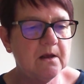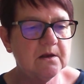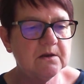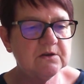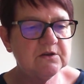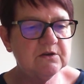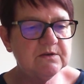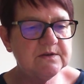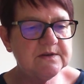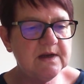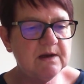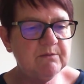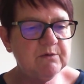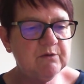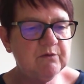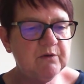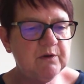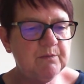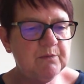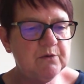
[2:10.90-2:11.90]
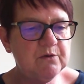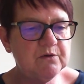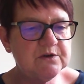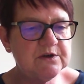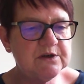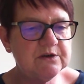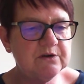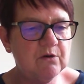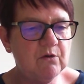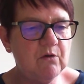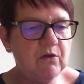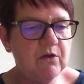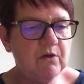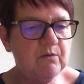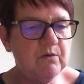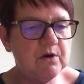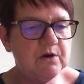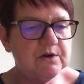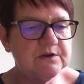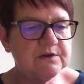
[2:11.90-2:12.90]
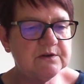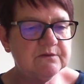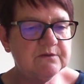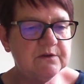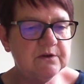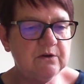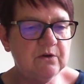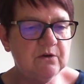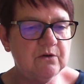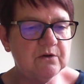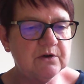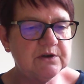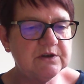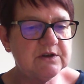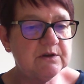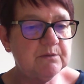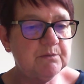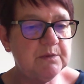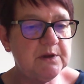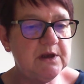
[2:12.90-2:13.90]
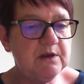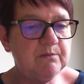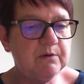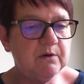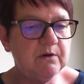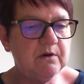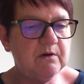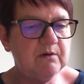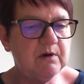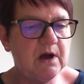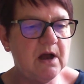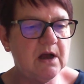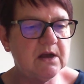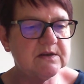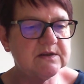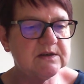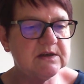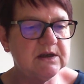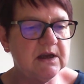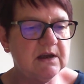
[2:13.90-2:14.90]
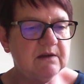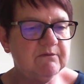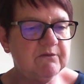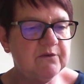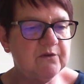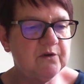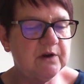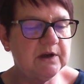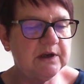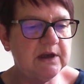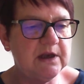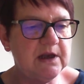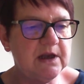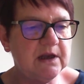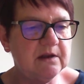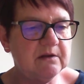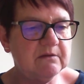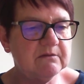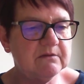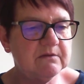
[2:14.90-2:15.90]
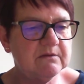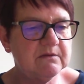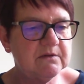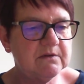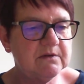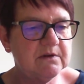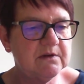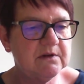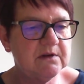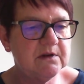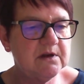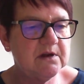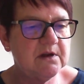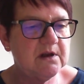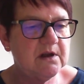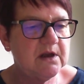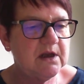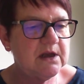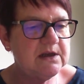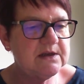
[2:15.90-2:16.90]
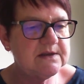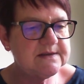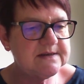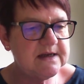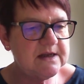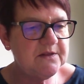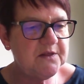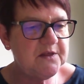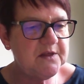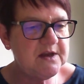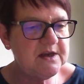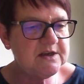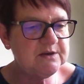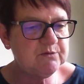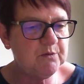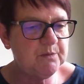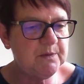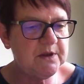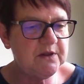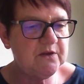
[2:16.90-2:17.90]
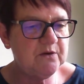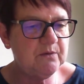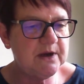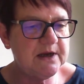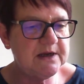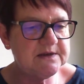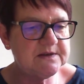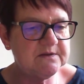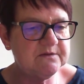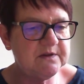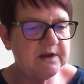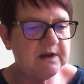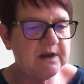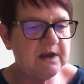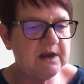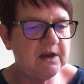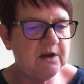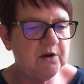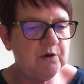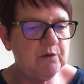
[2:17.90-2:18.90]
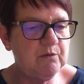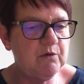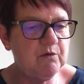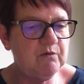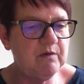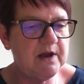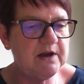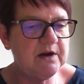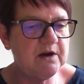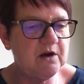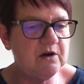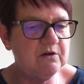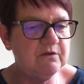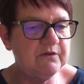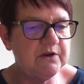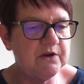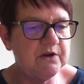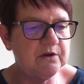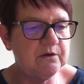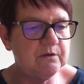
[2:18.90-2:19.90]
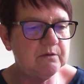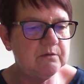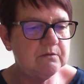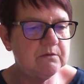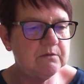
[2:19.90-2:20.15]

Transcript: So Samuel reported all the words of the Lord to the people who were asking him for a king. He said, These will be the ways of the king who will reign over you.